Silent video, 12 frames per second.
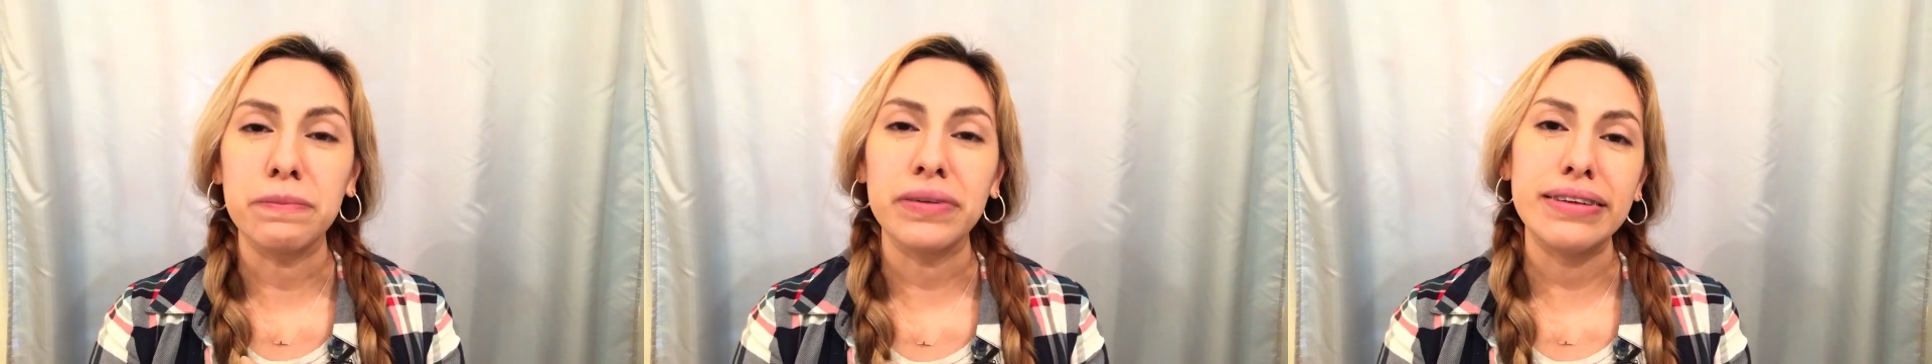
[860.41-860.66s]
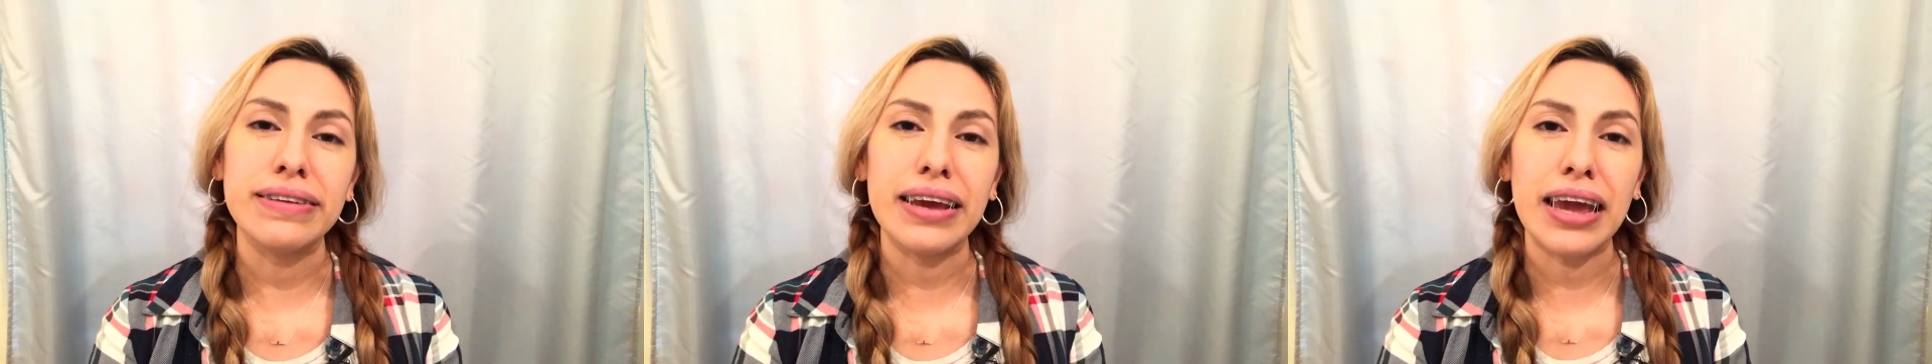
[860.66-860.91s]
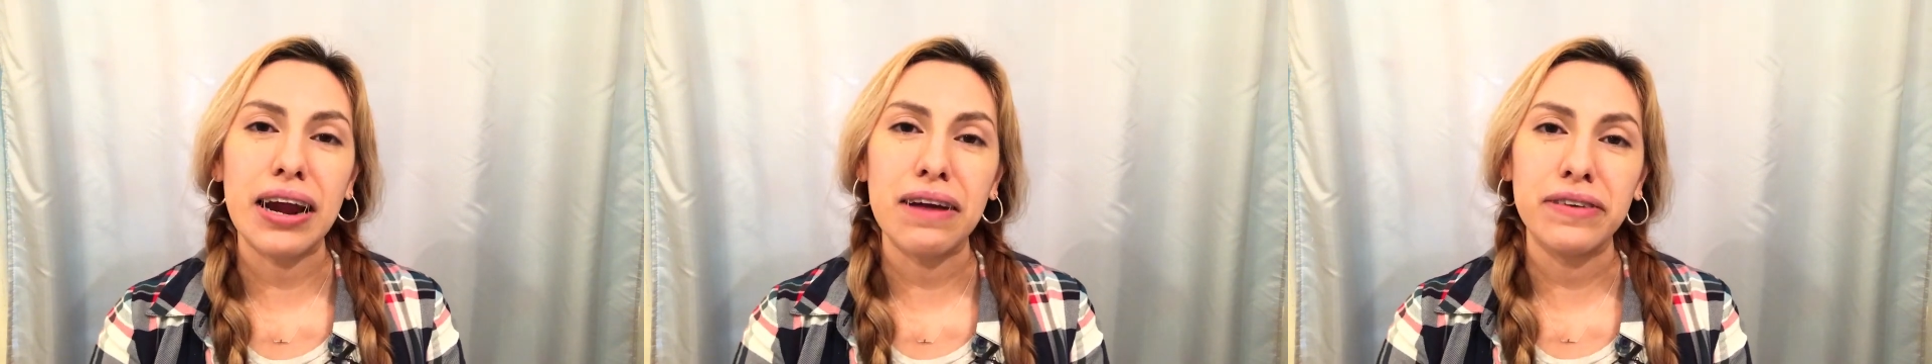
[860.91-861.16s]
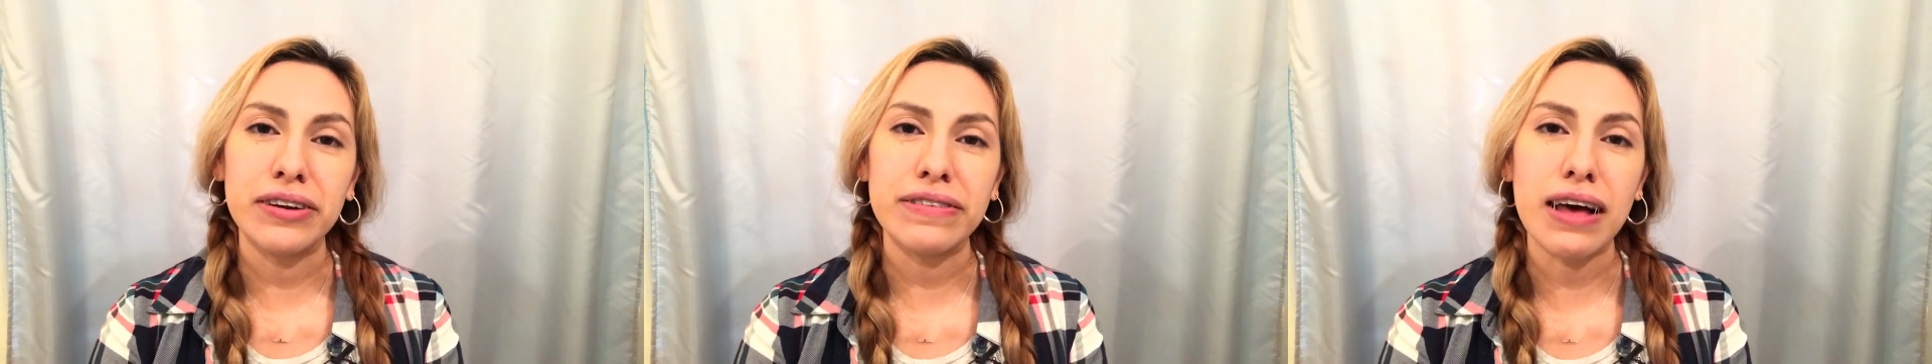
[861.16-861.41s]
Please take care
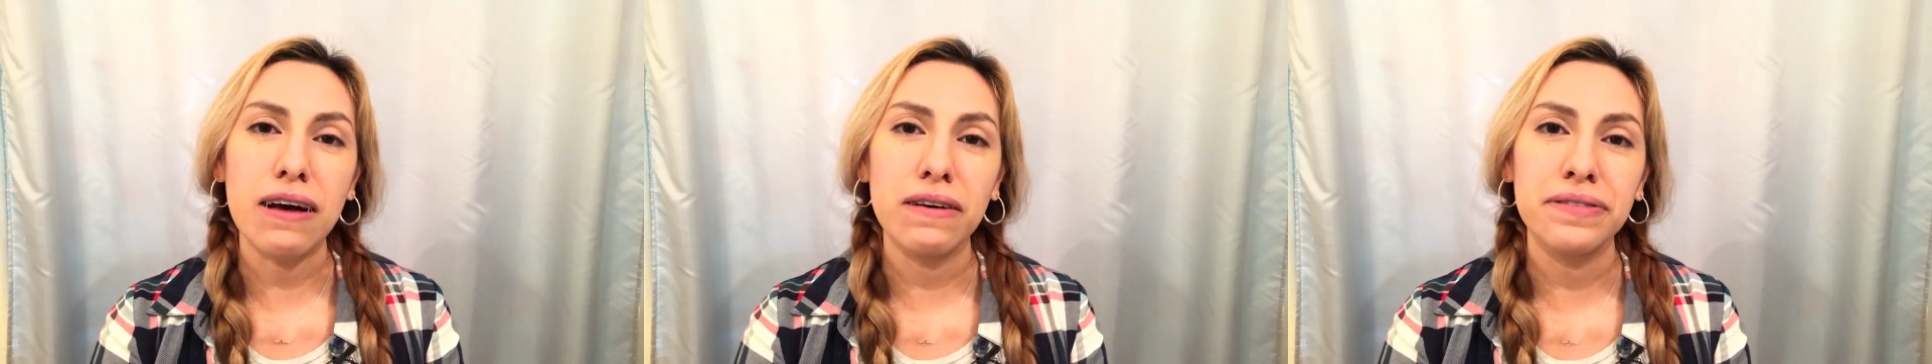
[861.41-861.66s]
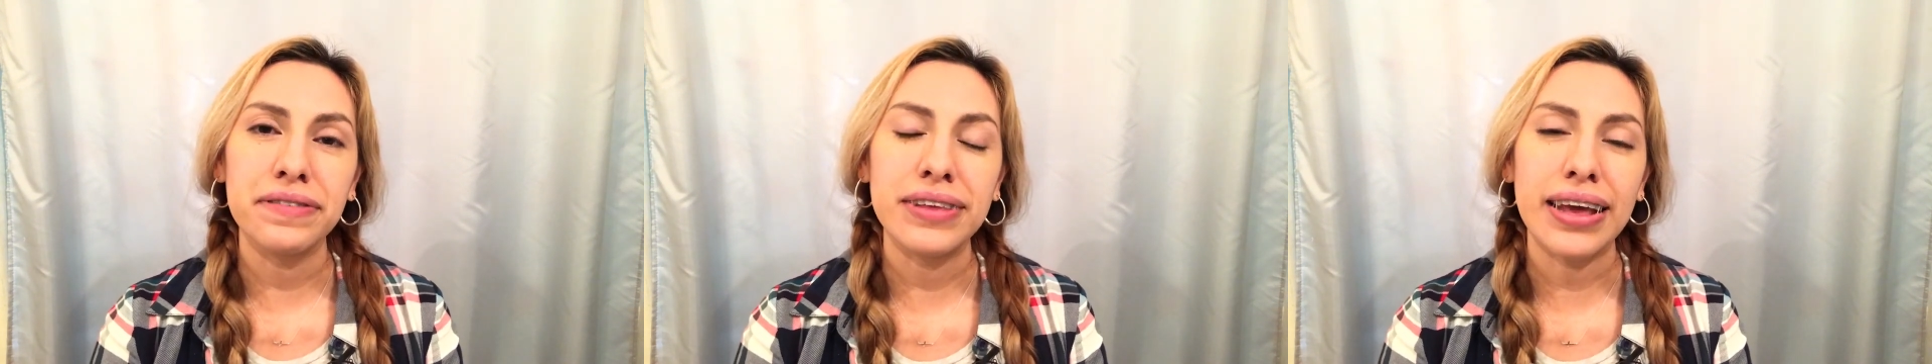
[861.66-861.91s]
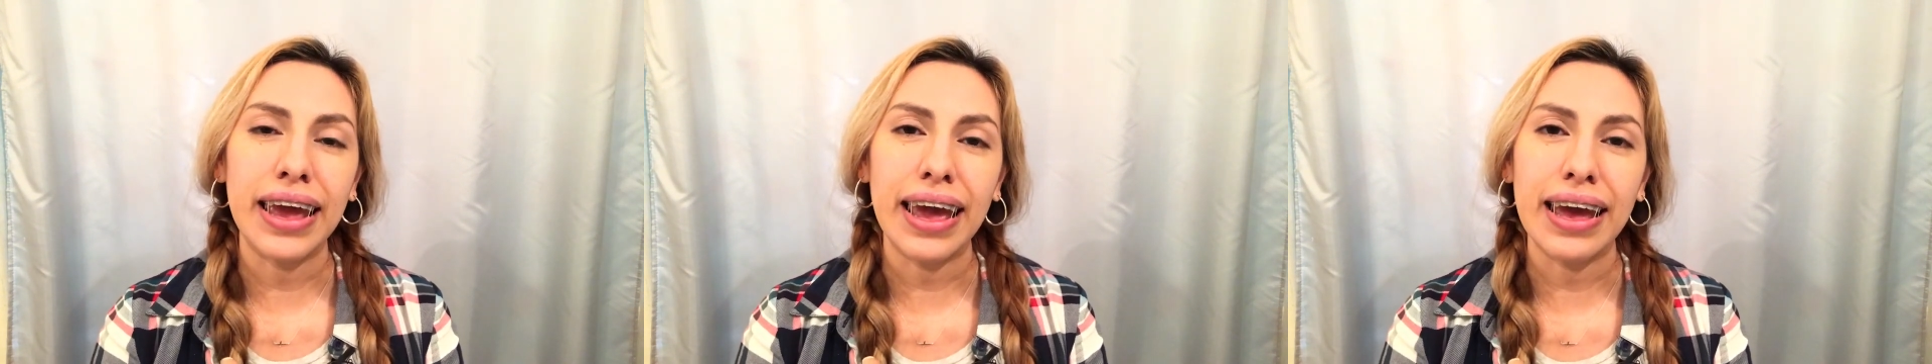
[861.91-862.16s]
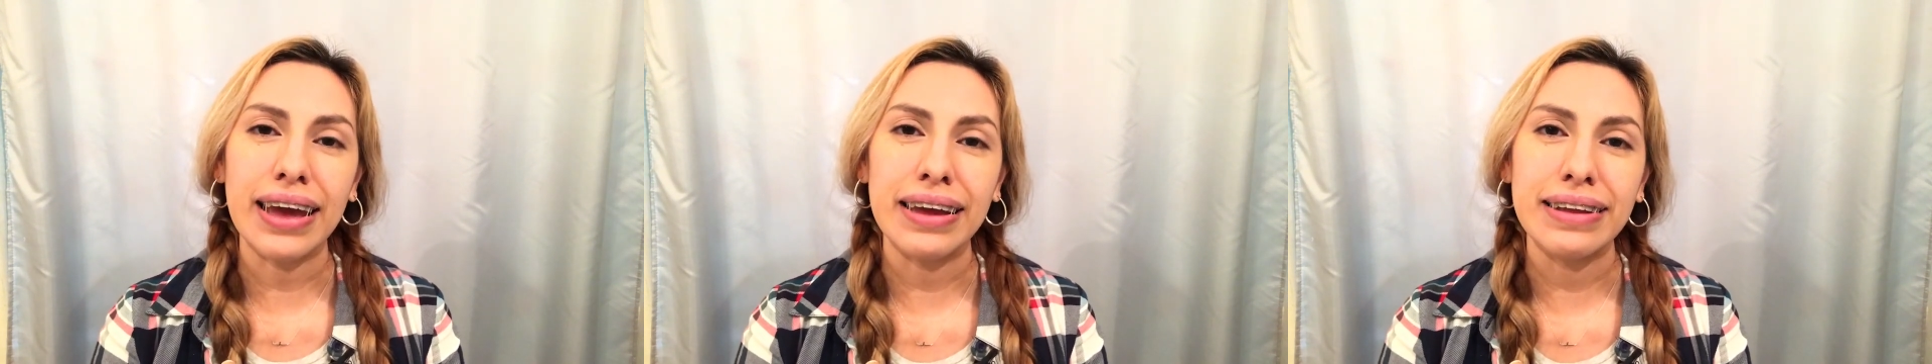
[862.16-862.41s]
of yourselves,
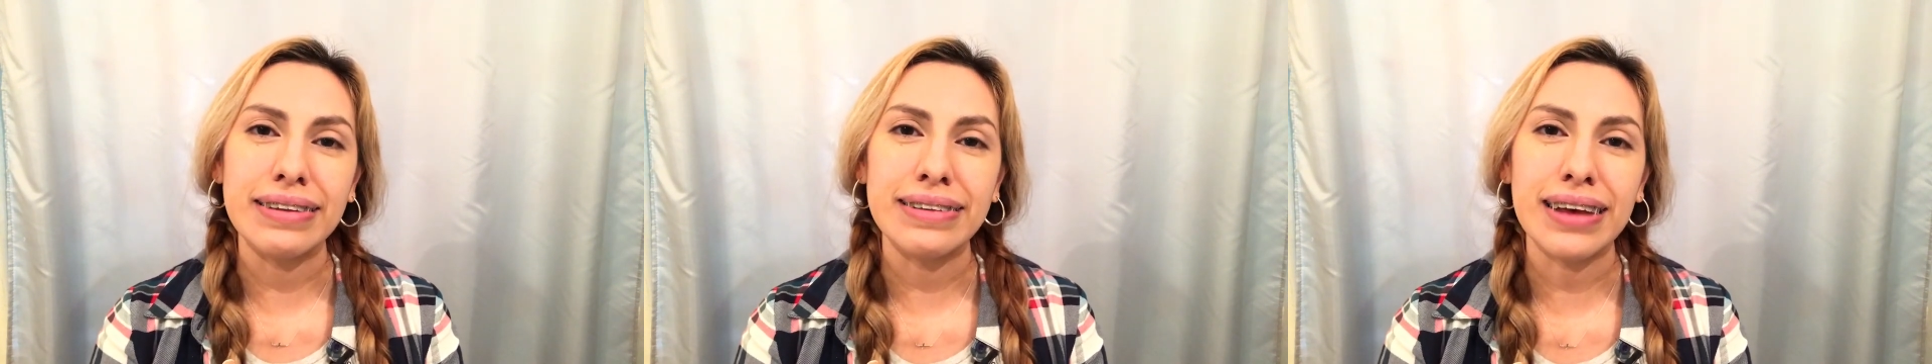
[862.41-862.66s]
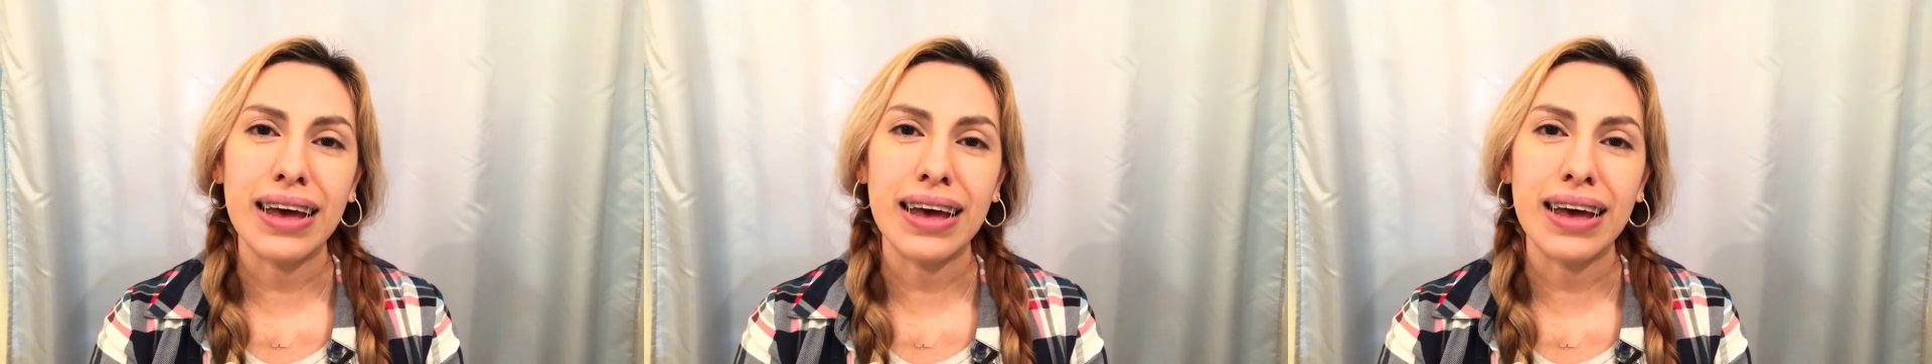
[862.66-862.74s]
and